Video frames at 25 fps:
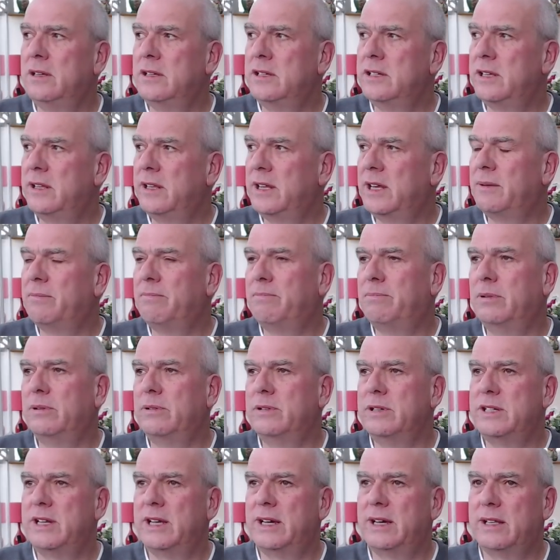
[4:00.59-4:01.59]
So that
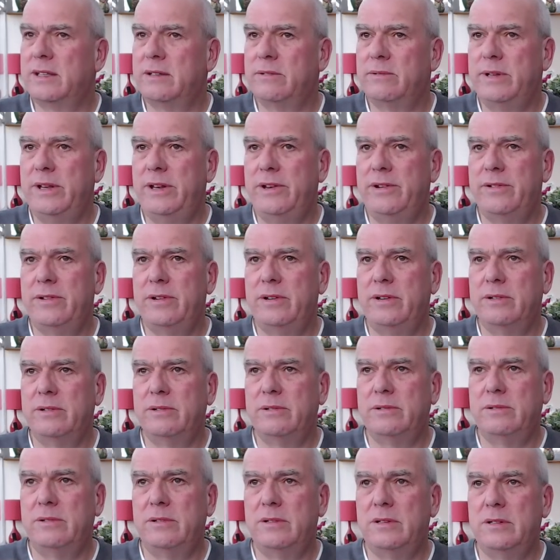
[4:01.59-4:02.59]
buggers out the window and
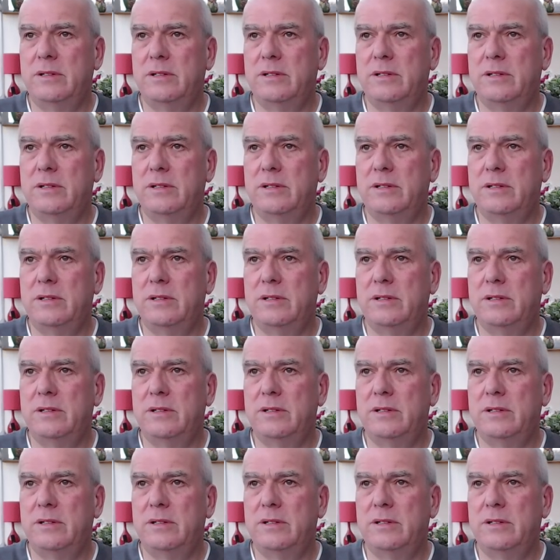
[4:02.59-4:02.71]
all.